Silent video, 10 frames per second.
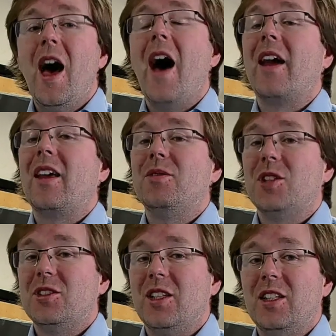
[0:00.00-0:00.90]
and gives
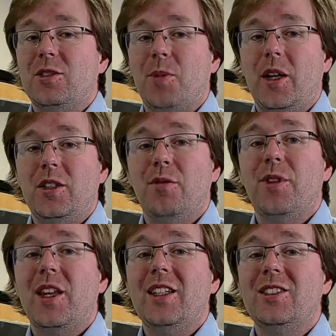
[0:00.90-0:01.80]
us the inspiration for
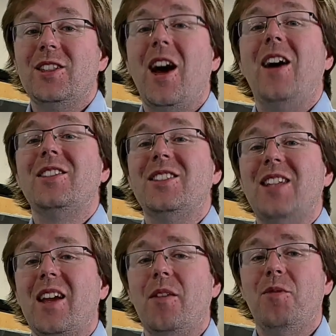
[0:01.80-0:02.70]
this, our
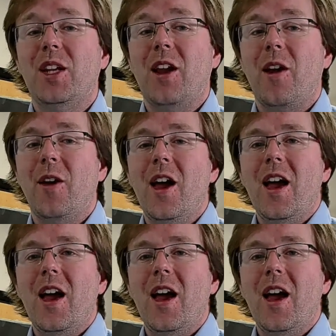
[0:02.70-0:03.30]
second video